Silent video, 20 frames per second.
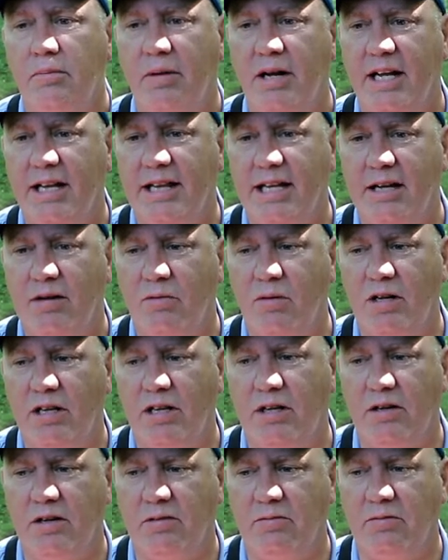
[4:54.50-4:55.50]
But I think one
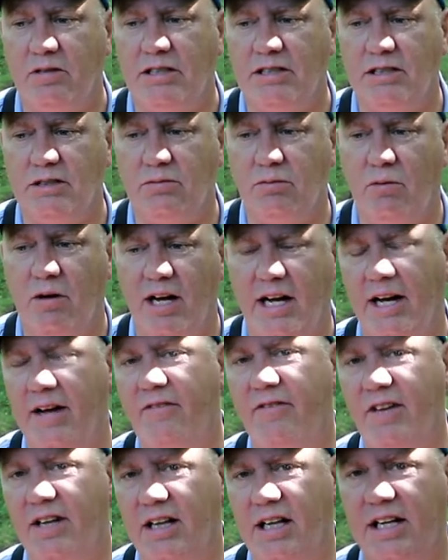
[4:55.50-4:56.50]
of the reasons why I
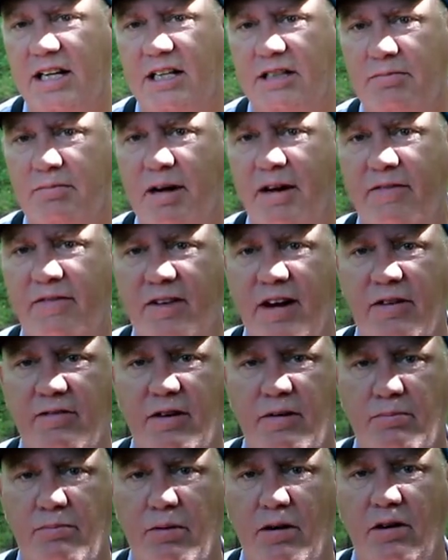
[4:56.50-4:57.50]
feel like it's my
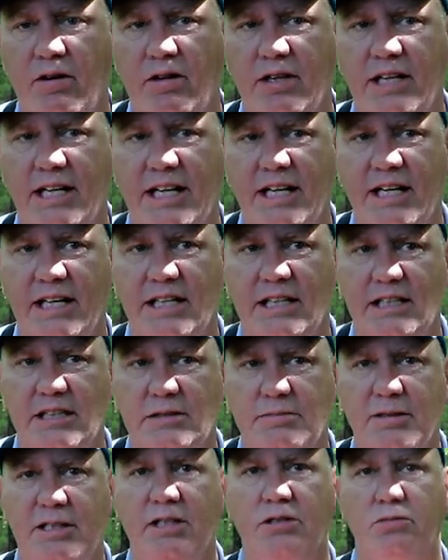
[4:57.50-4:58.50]
favorite bird
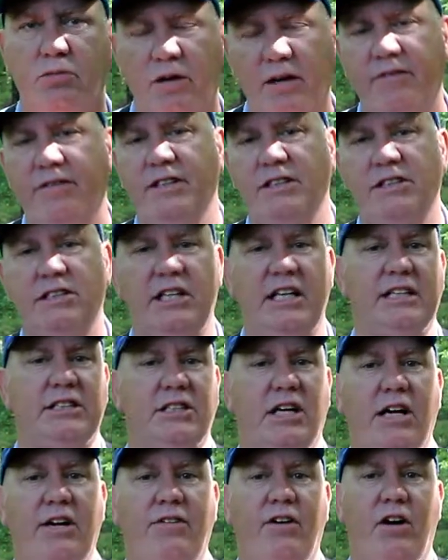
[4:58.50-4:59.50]
is because one of it's, it's
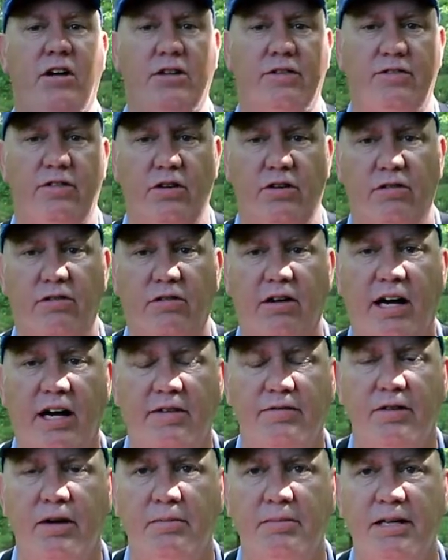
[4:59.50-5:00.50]
kind of hard to
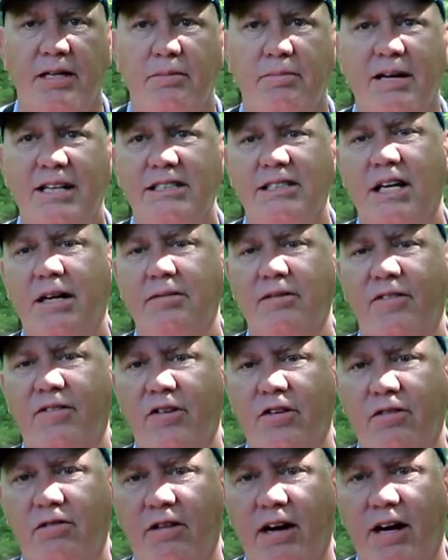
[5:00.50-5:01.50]
photograph. I mean, the best time to
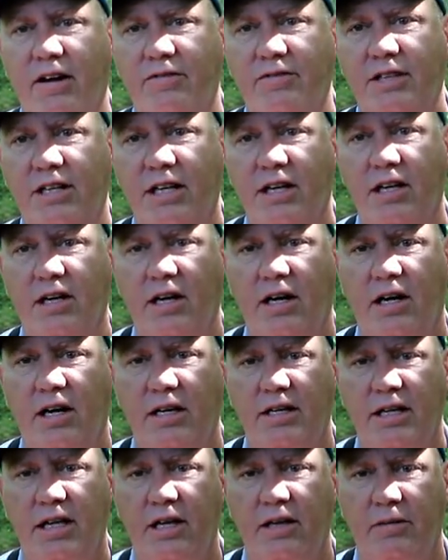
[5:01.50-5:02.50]
photograph the uh,
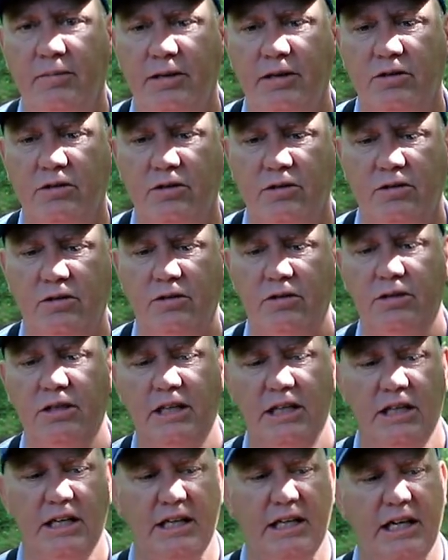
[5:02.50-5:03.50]
yellow-billed cuckoo
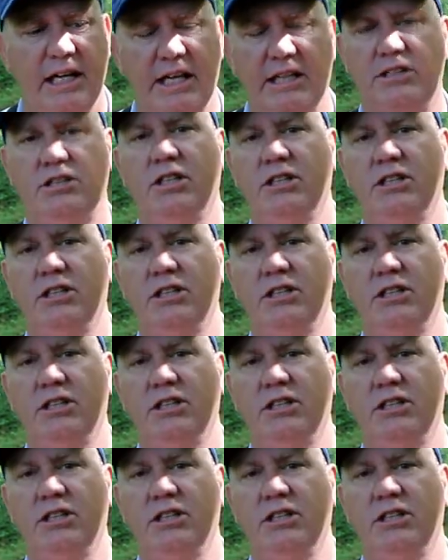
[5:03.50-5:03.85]
is